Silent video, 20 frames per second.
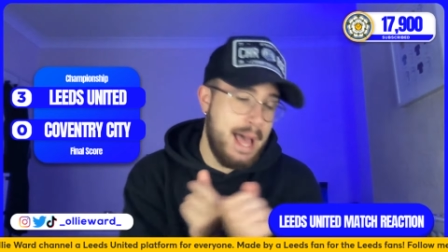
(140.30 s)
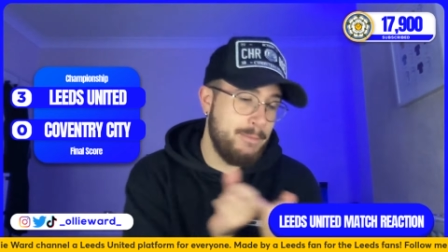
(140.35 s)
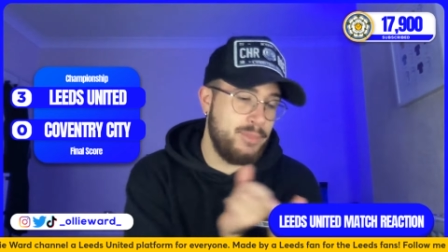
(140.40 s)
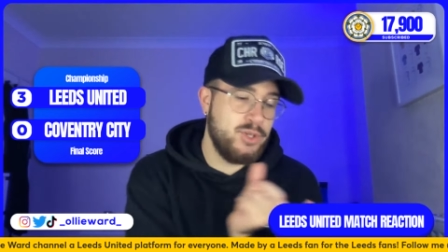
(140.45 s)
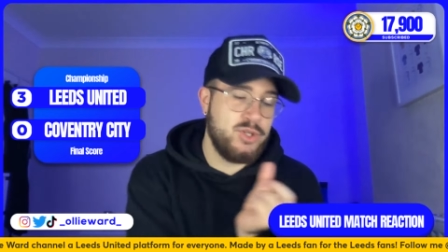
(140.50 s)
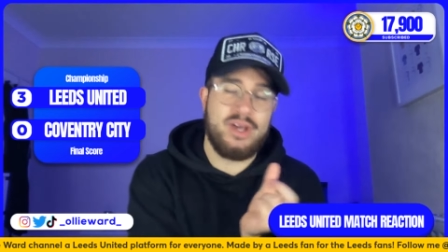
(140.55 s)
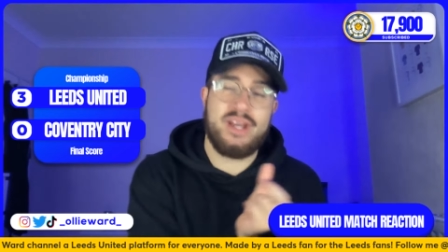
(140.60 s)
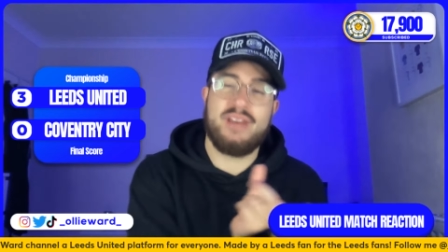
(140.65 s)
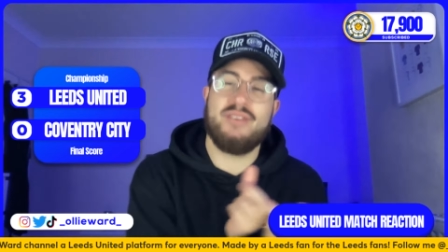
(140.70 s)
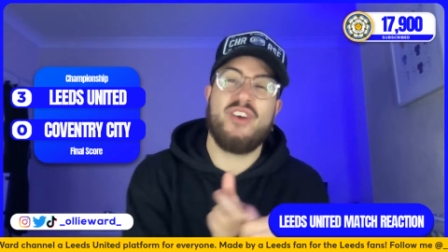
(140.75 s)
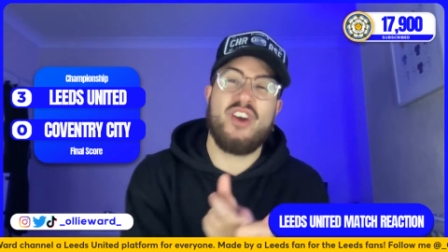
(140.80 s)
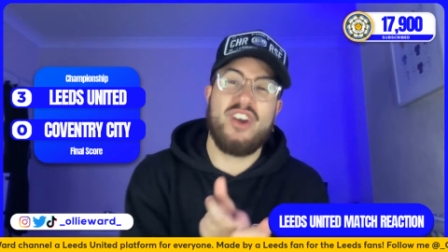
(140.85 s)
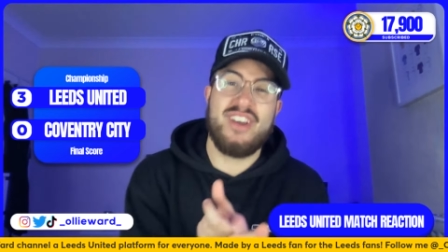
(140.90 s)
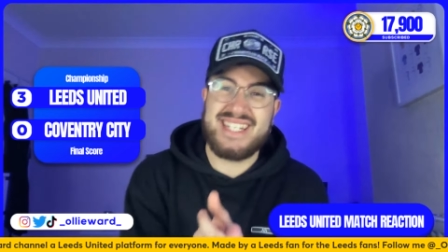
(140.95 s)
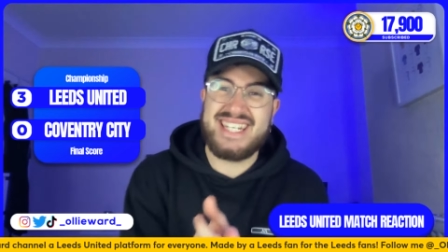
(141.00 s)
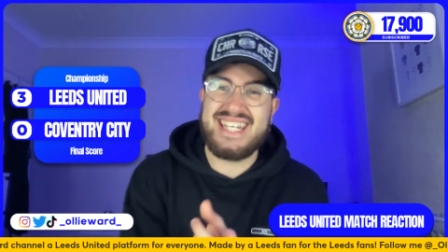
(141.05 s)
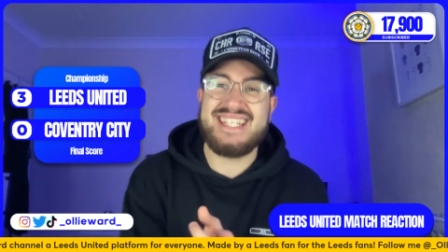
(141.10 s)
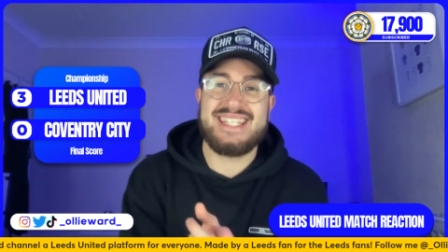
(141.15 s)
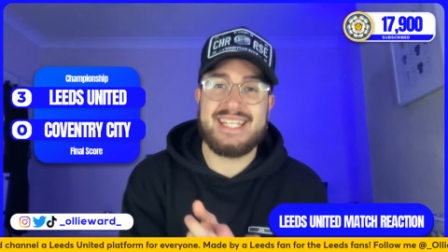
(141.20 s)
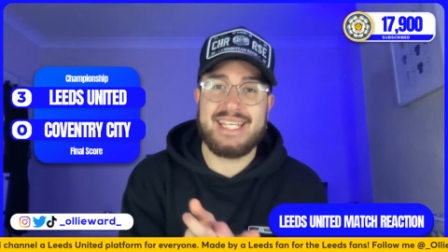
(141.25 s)
Ampadu had a very
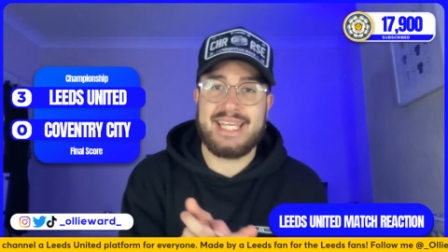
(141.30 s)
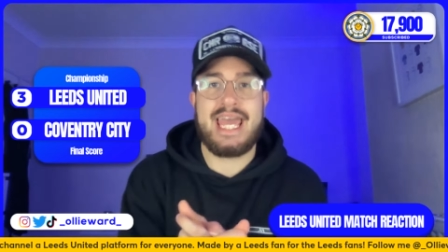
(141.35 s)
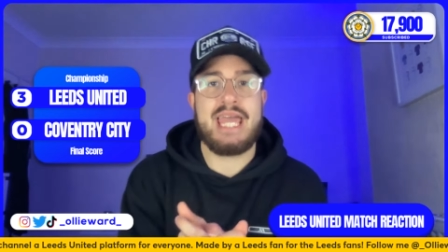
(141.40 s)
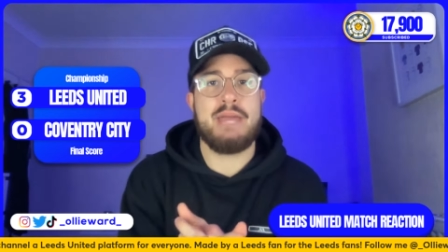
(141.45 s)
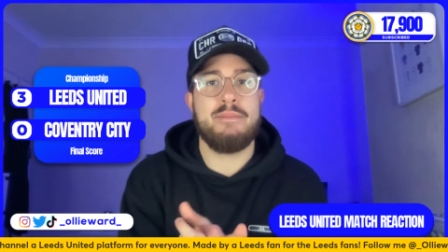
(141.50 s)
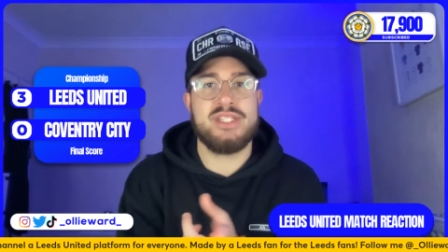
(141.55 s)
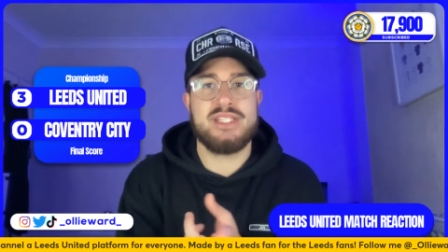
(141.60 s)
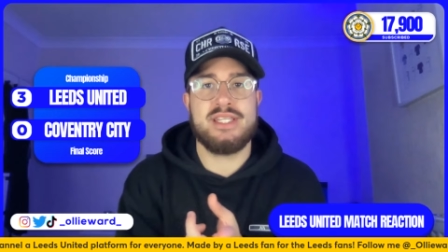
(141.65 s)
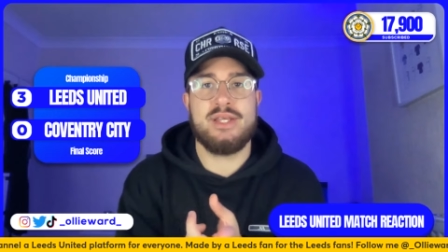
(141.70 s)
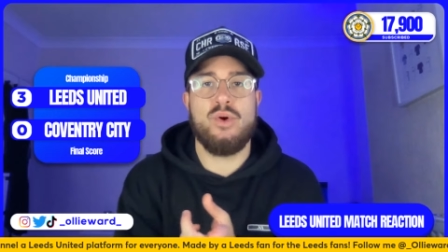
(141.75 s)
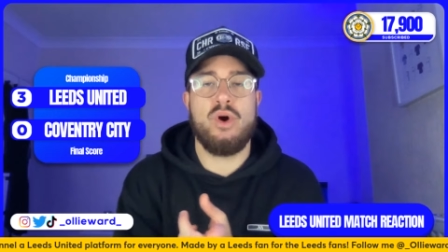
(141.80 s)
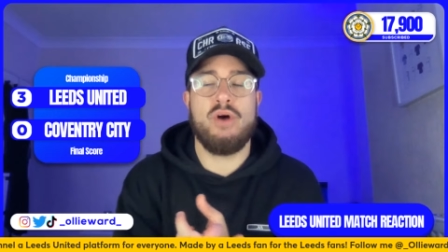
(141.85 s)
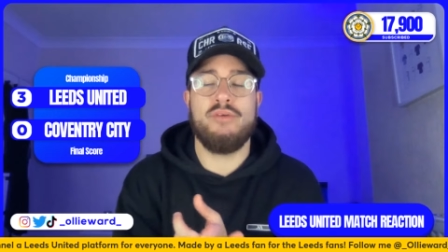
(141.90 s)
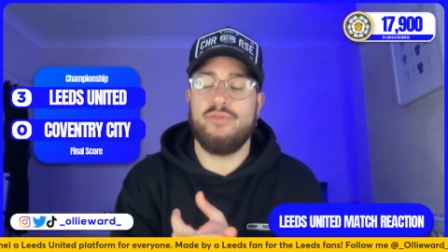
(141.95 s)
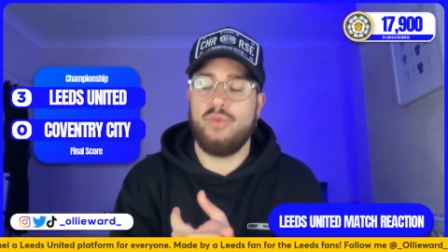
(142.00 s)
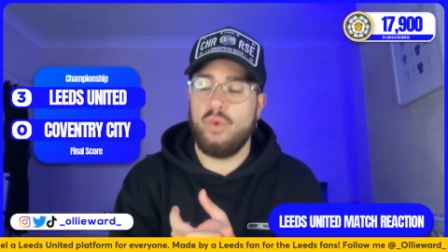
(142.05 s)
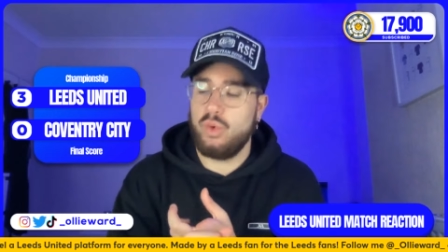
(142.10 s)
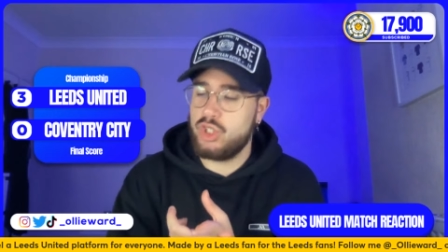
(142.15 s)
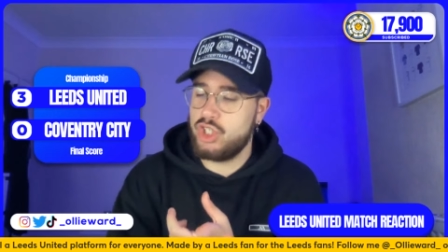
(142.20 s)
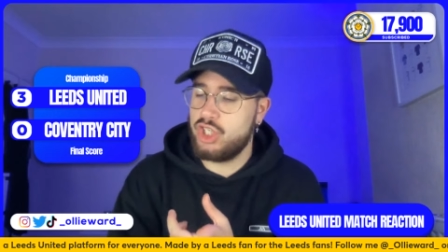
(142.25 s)
decent game until,
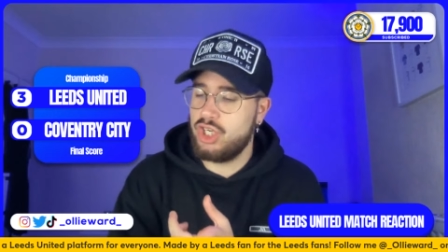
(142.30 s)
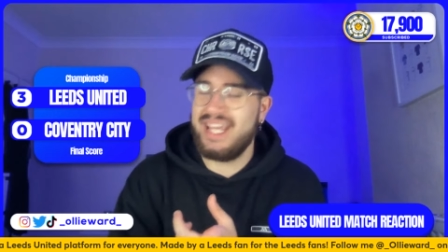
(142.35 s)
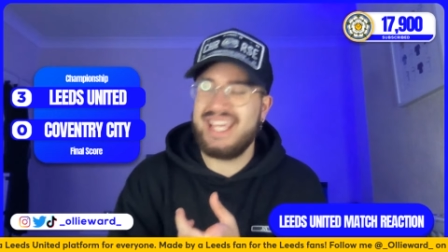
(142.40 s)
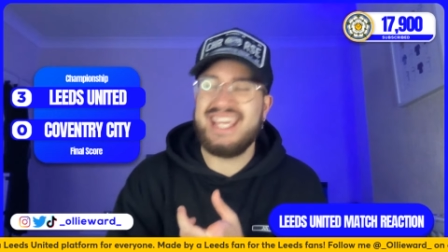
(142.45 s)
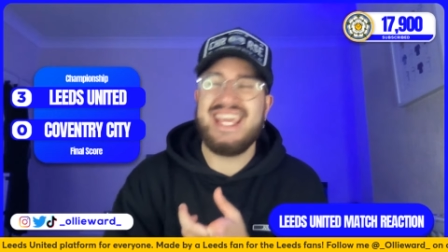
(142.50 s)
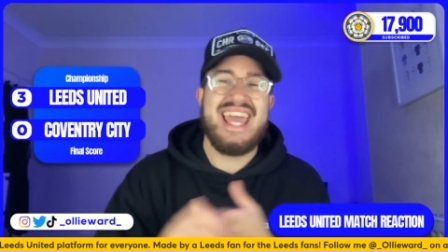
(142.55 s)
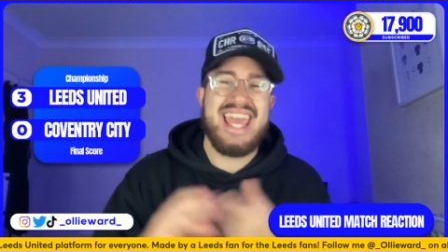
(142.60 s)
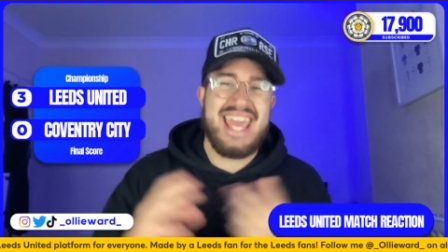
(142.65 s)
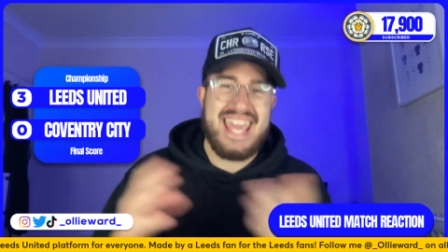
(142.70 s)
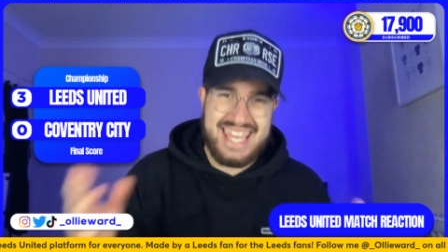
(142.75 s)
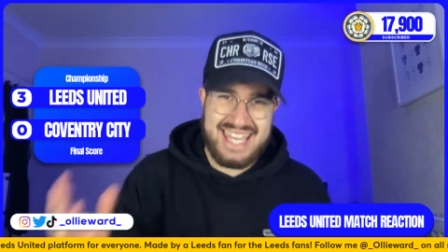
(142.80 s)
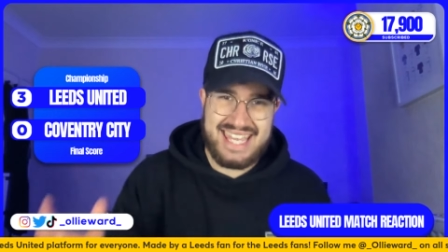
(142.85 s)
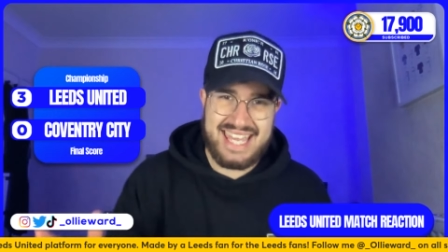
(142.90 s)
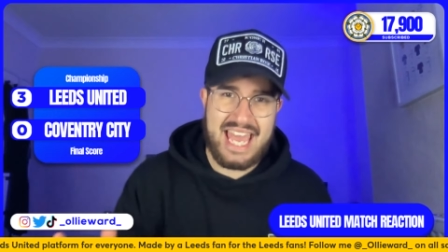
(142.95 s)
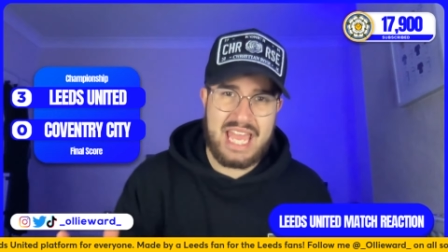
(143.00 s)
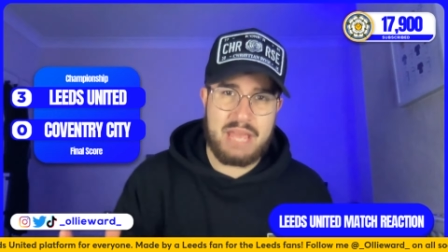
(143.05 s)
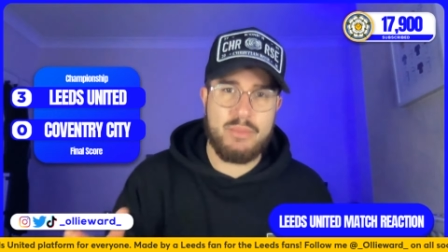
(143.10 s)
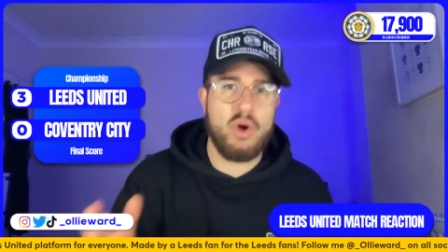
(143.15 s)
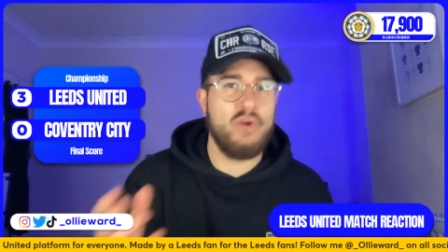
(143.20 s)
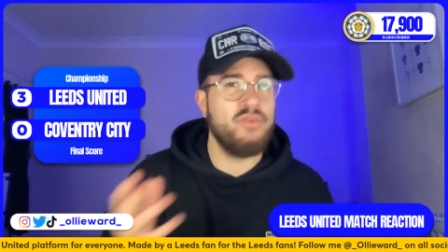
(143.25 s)
unfortunately, he
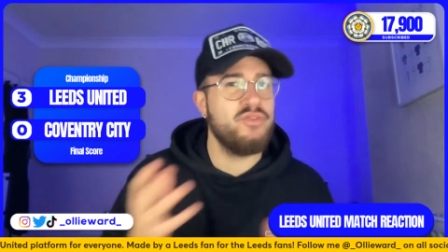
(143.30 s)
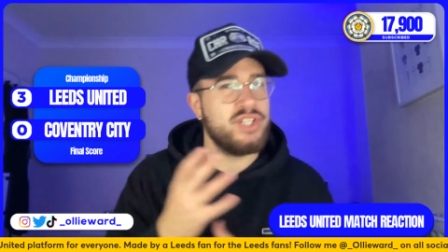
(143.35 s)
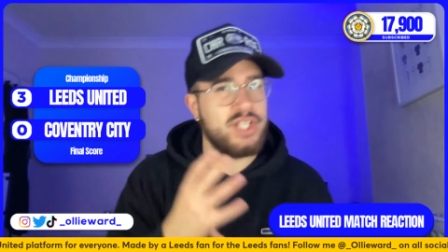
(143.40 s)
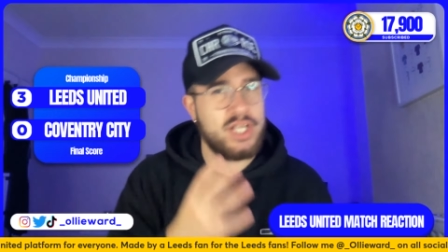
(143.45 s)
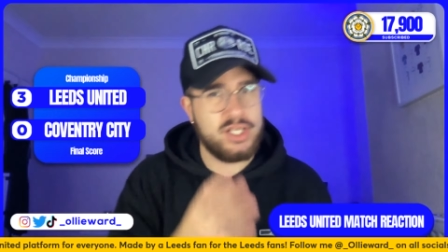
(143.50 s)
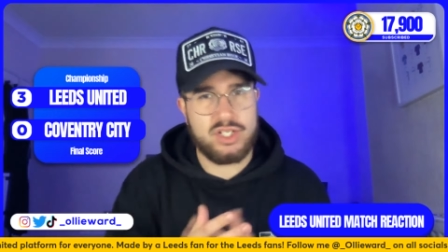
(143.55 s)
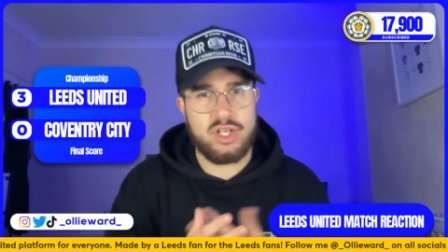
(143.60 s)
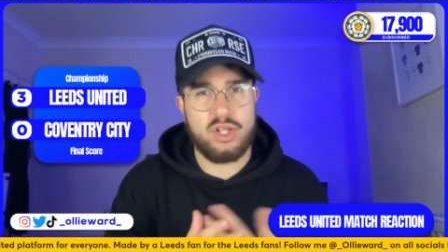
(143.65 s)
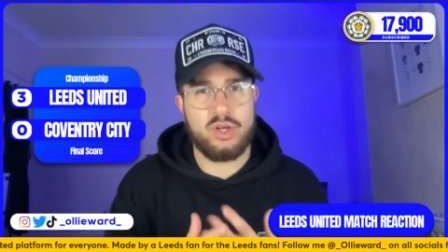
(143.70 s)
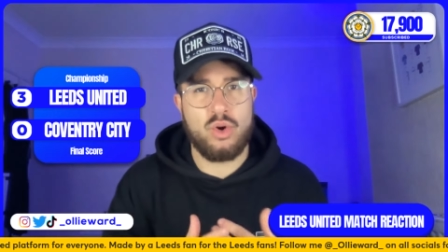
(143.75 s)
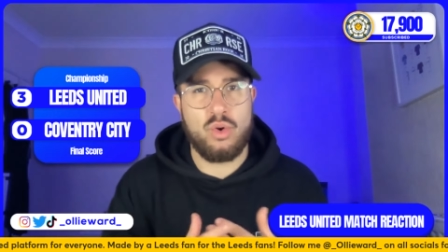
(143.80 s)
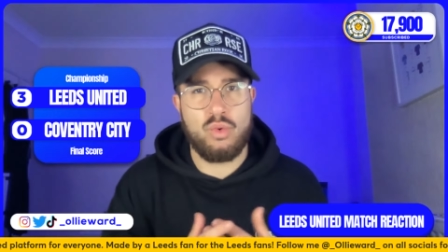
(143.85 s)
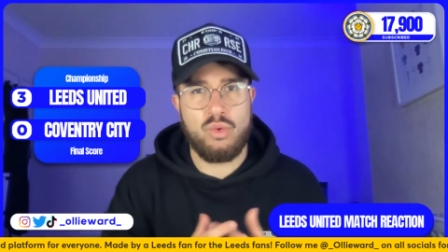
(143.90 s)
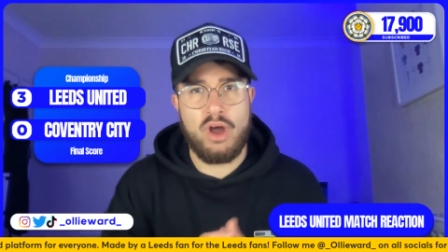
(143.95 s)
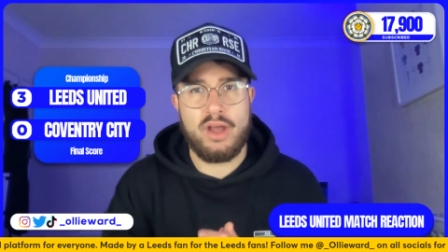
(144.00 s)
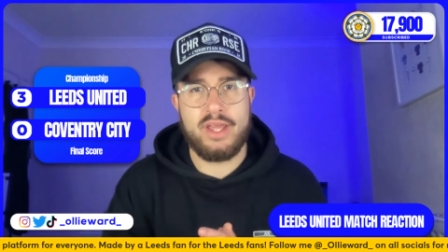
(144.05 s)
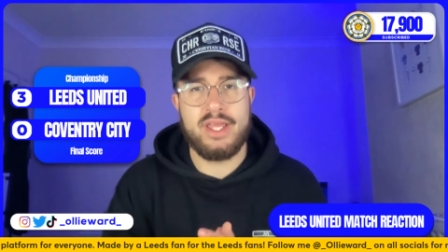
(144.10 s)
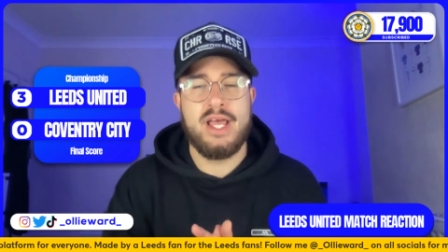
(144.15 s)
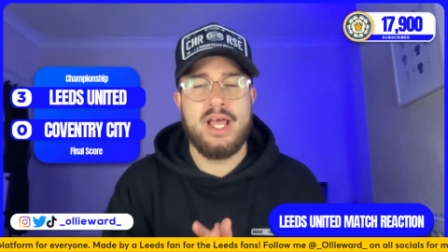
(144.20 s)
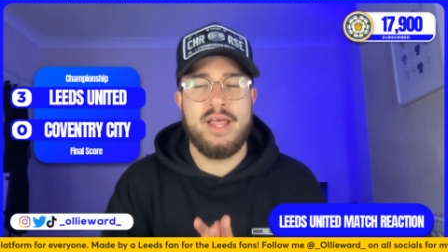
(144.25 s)
came off. It does look all
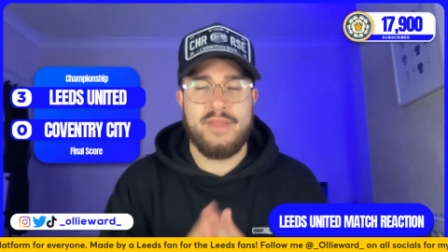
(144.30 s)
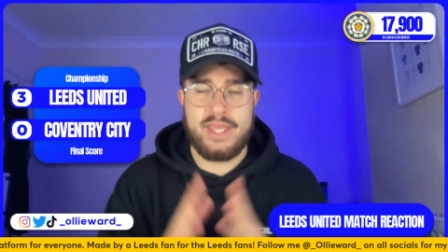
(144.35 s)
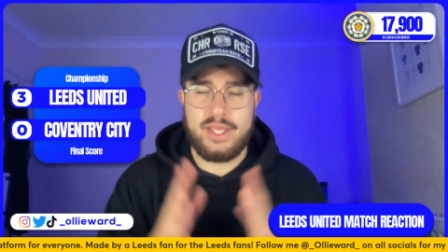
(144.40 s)
right.